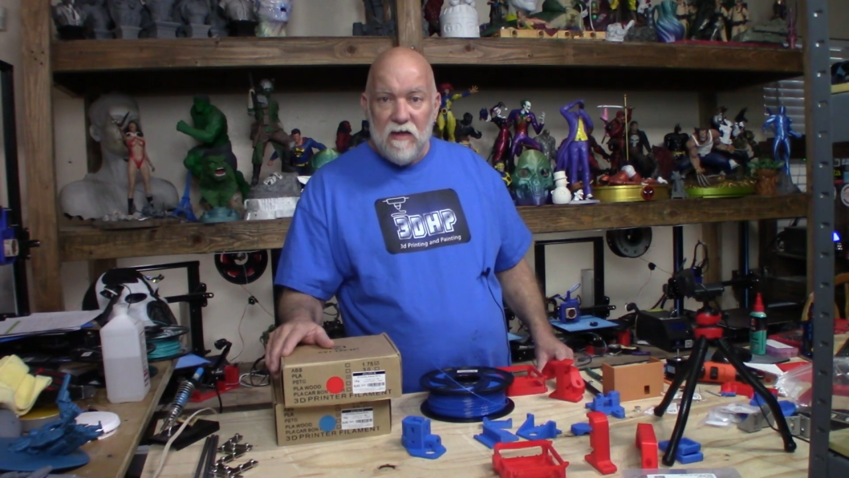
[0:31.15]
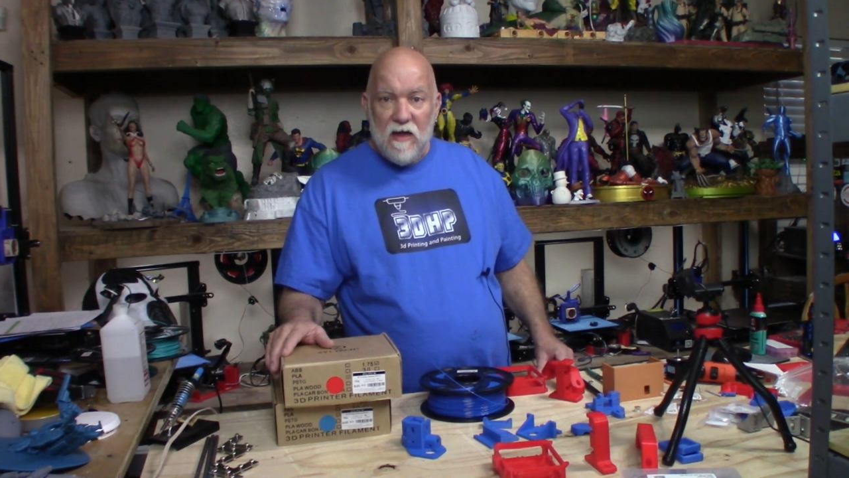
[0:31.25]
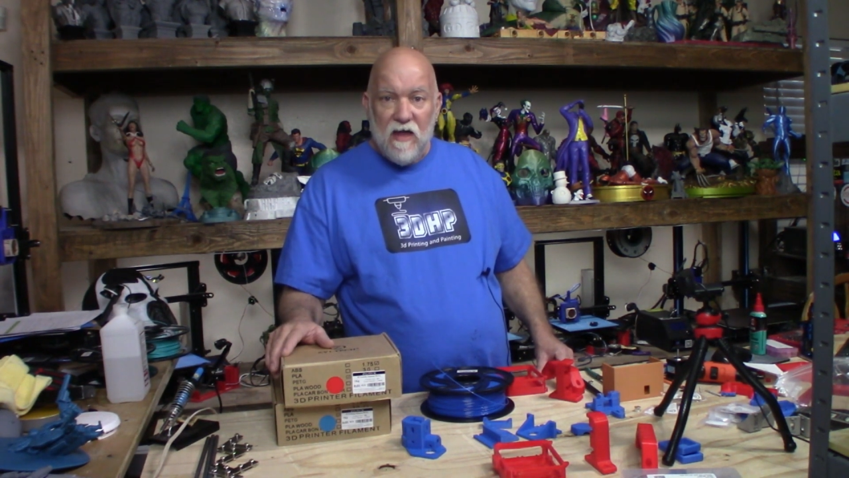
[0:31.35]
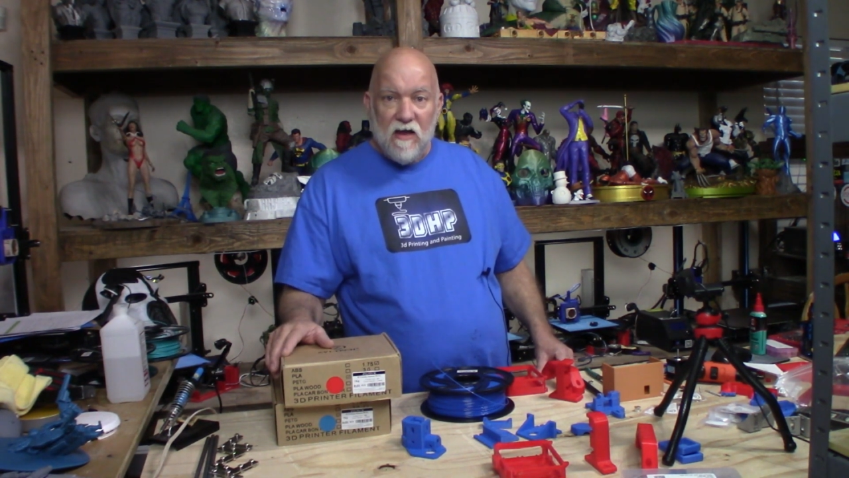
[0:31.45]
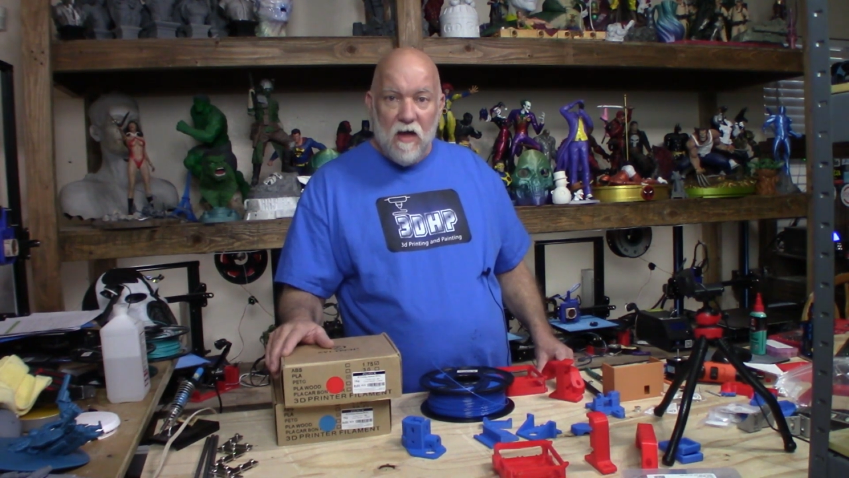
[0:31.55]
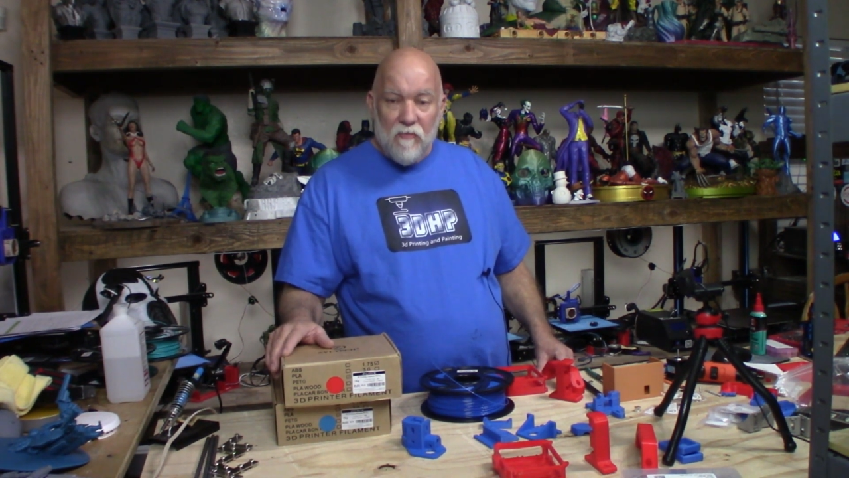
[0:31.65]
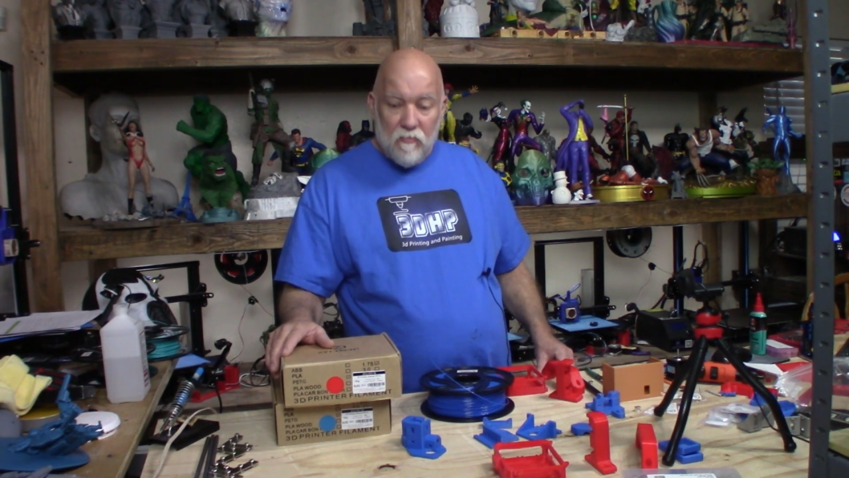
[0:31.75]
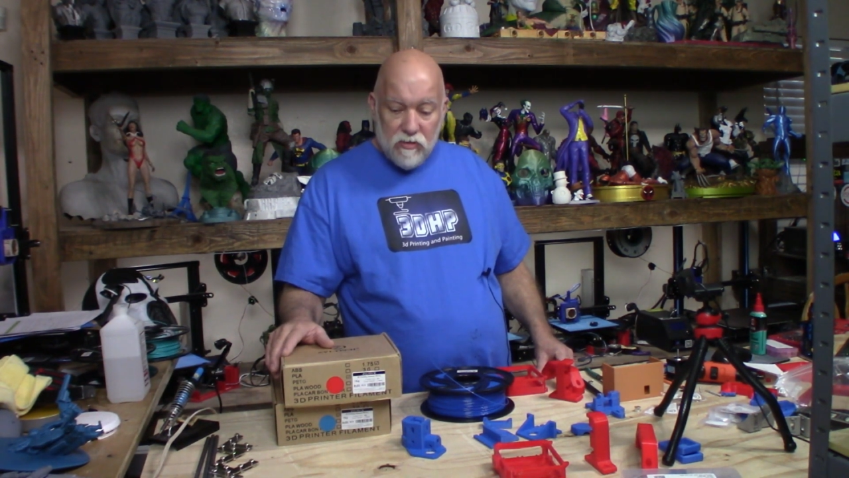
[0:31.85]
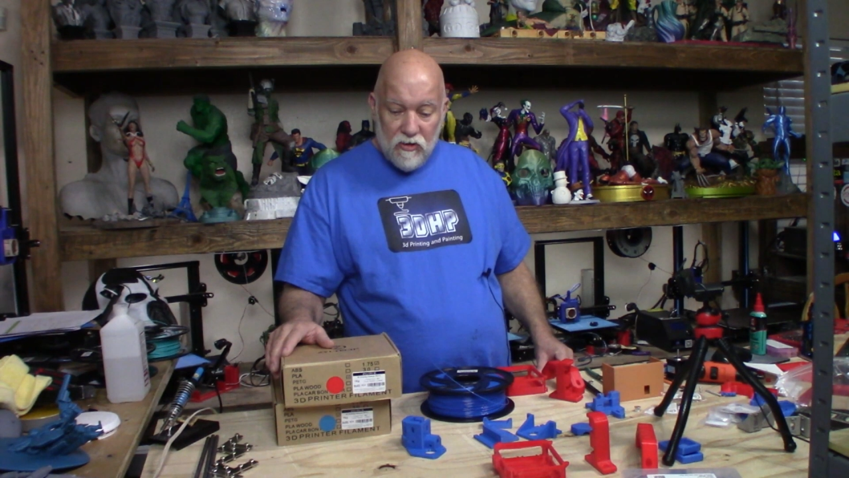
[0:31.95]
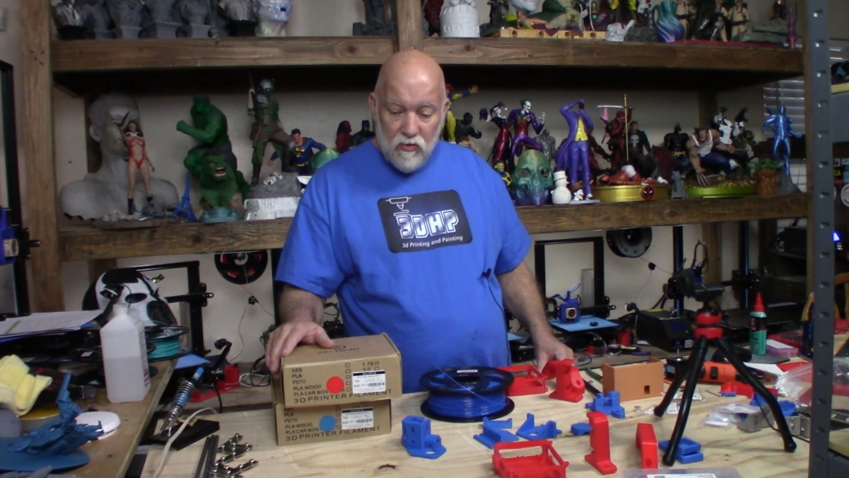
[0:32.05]
I got a couple
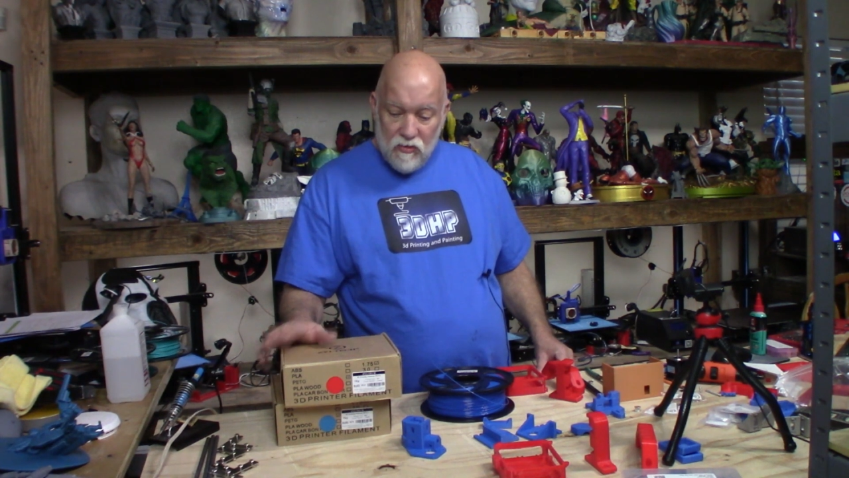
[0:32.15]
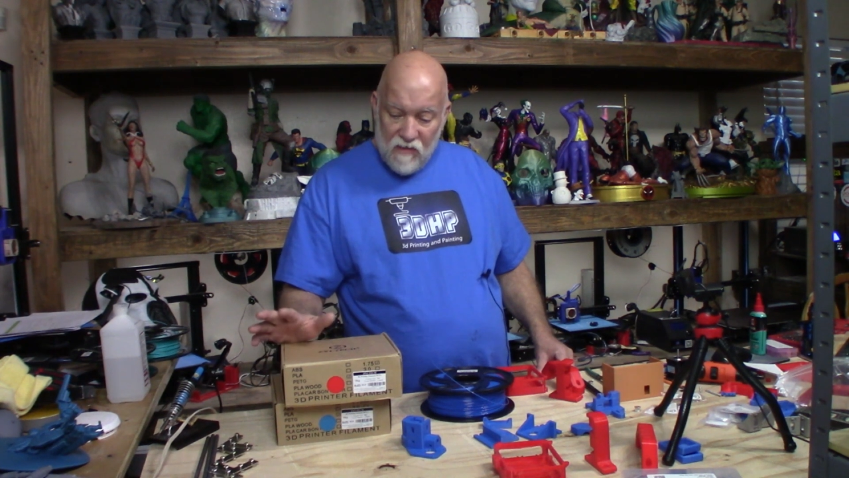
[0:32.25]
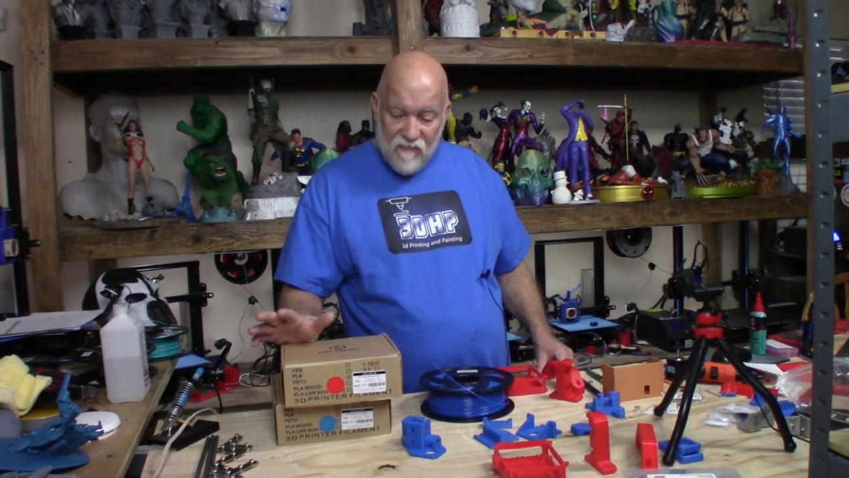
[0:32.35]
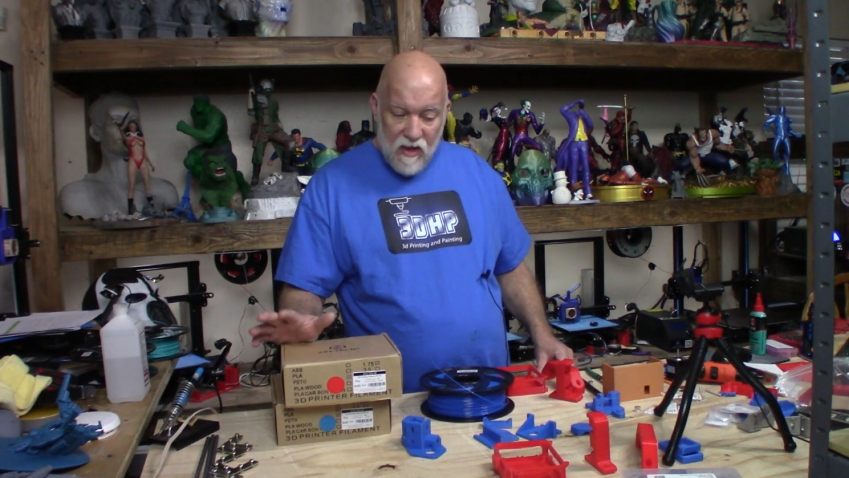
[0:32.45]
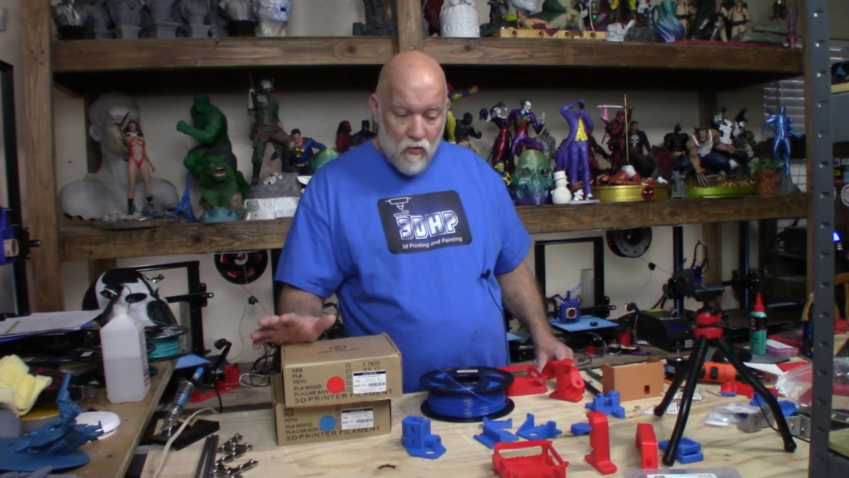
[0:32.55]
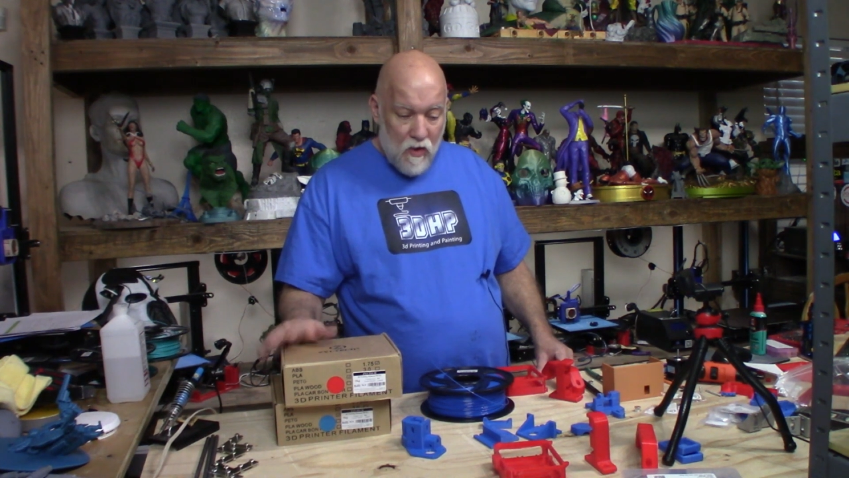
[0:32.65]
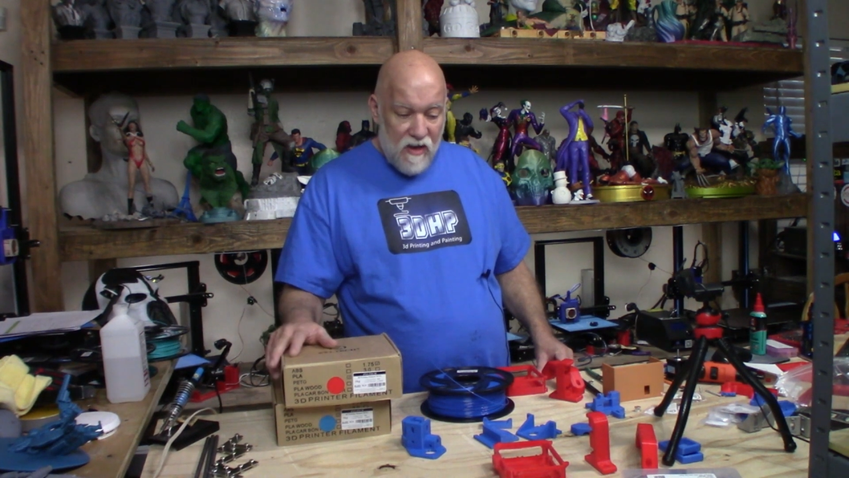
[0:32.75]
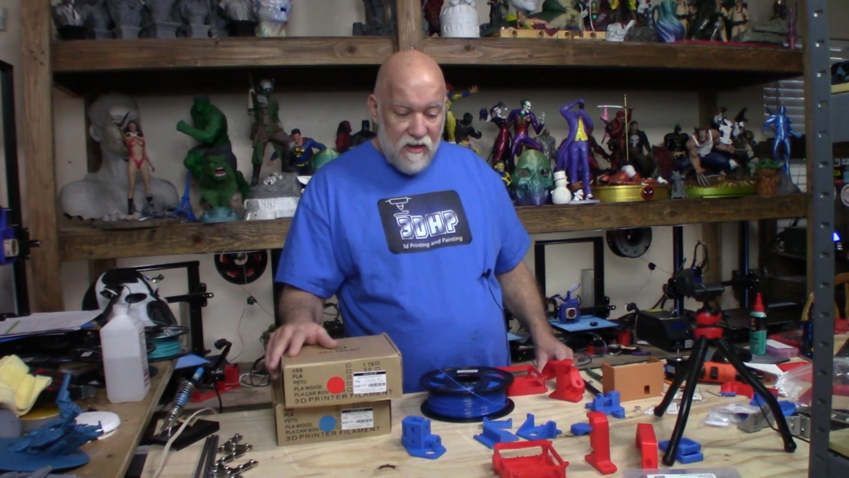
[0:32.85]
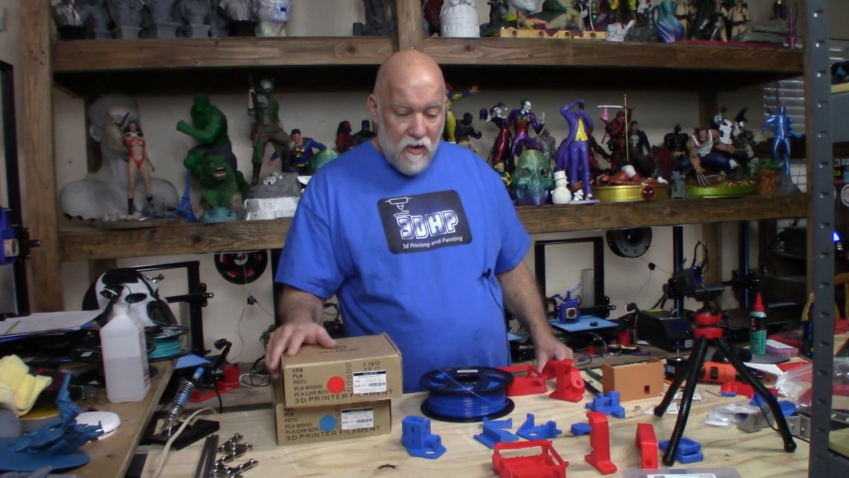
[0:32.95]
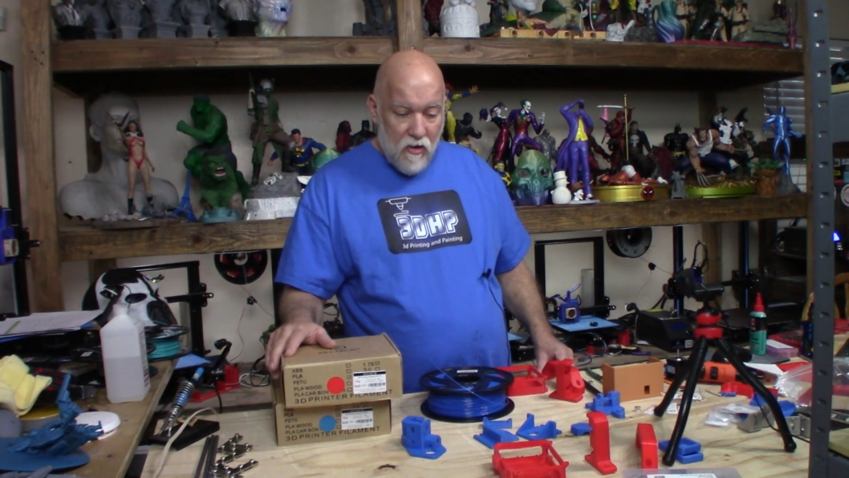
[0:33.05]
blue and I've got a
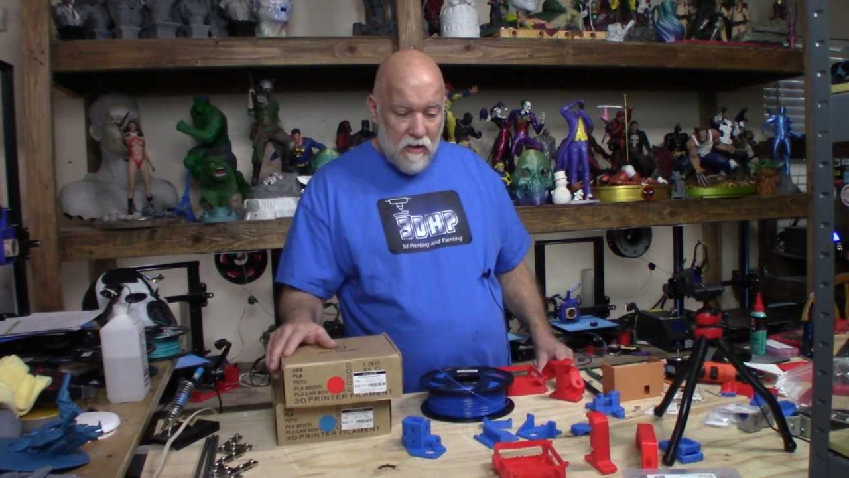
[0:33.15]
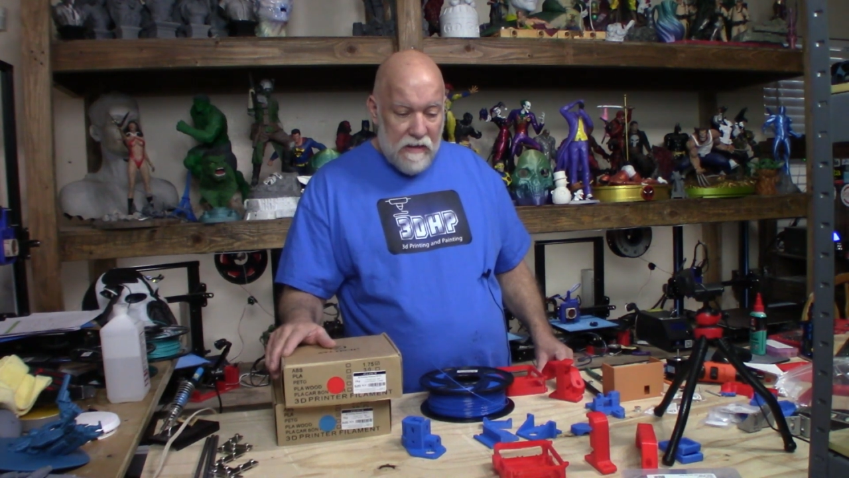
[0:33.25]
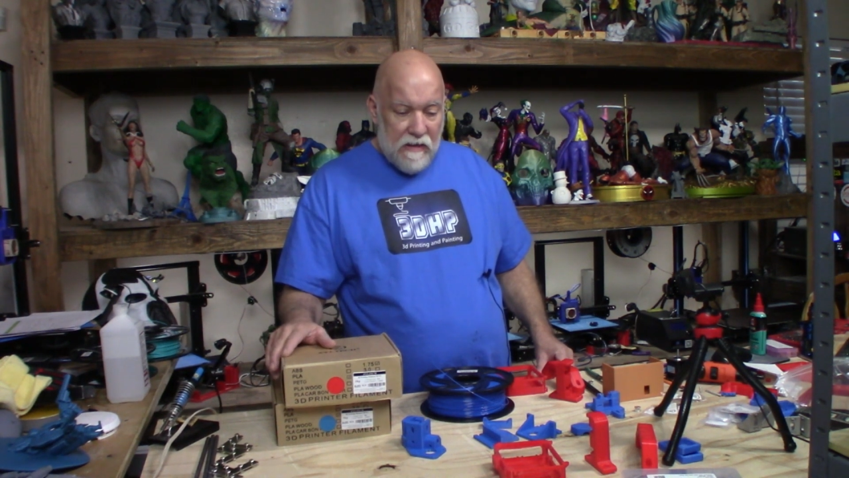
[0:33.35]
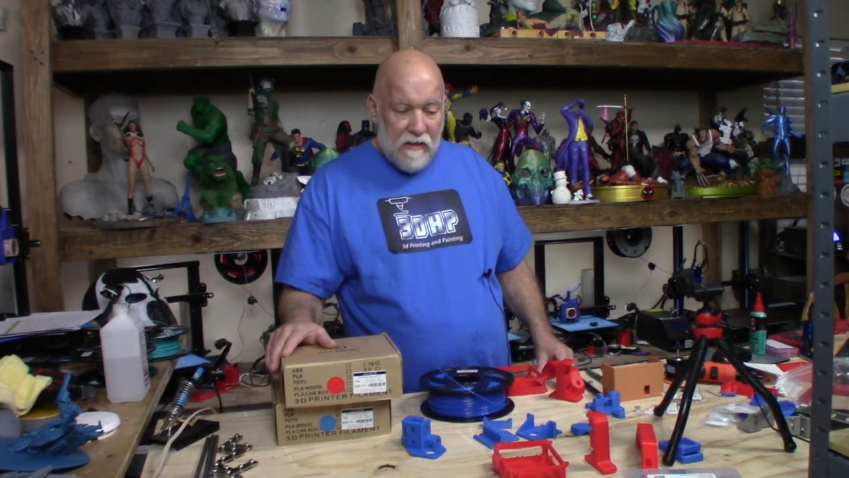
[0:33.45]
red here.